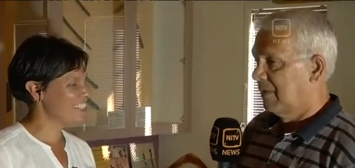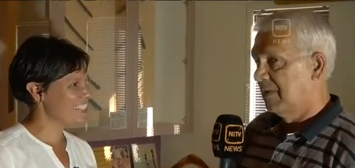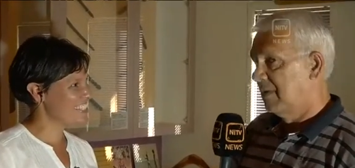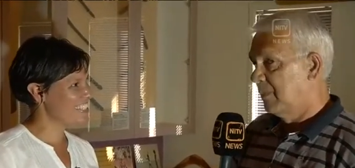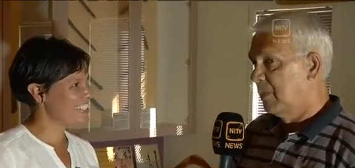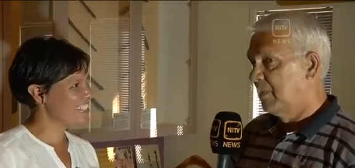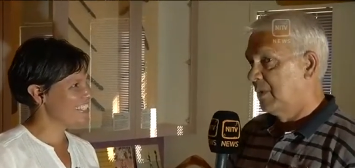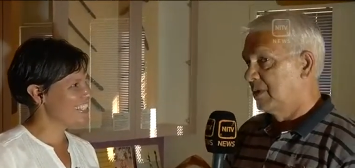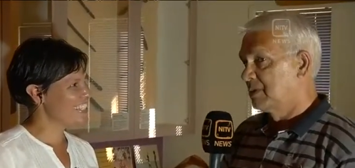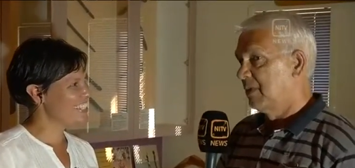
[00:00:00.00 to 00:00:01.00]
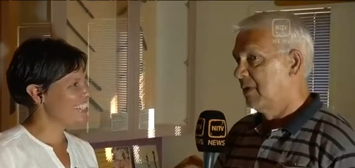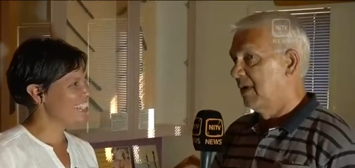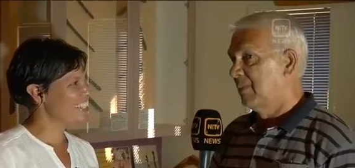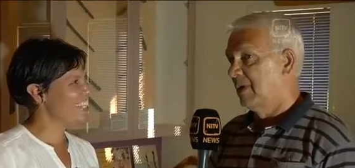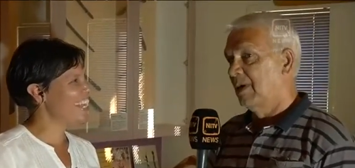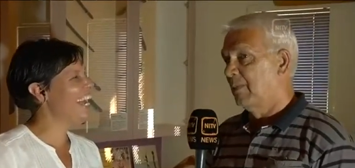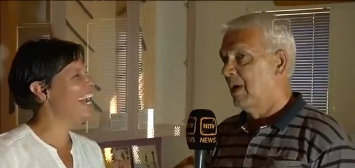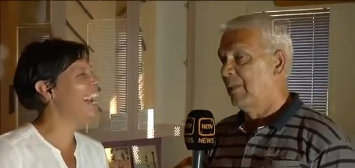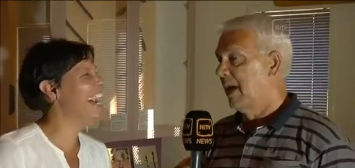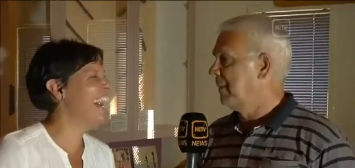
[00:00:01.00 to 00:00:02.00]
Speaker 1: You put me on the spot now, but
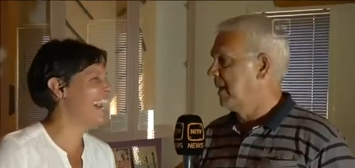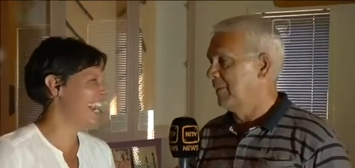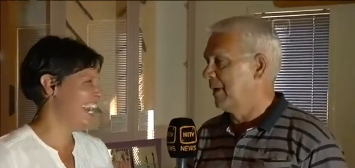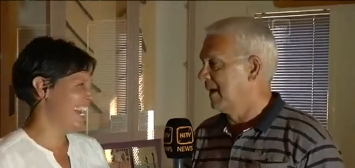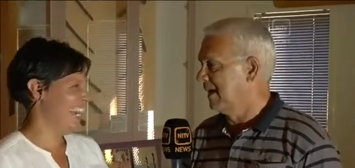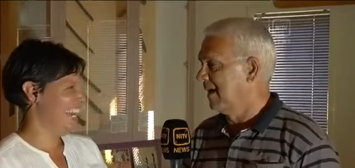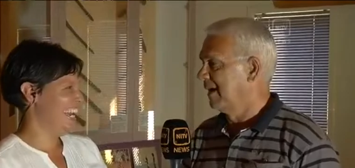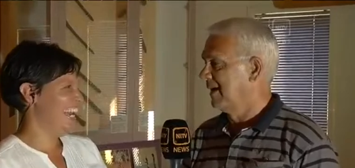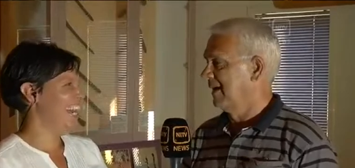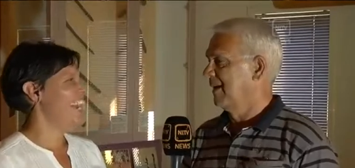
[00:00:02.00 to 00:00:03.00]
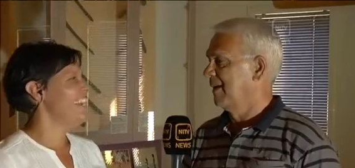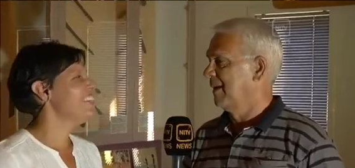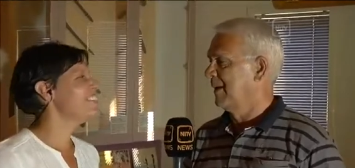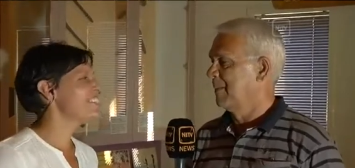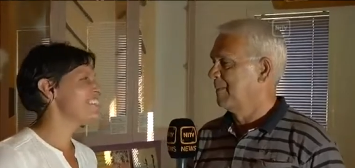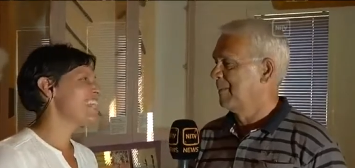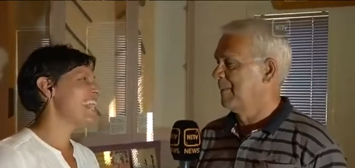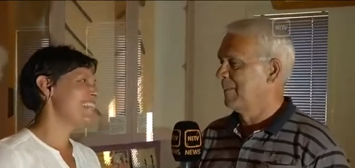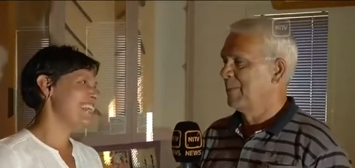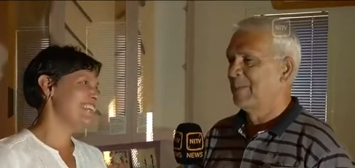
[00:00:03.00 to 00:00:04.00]
I'm happy to be here.
Speaker 2: You're a star.
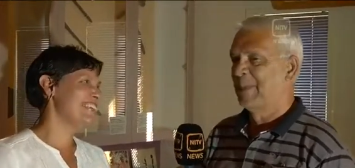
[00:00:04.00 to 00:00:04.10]
Thank you,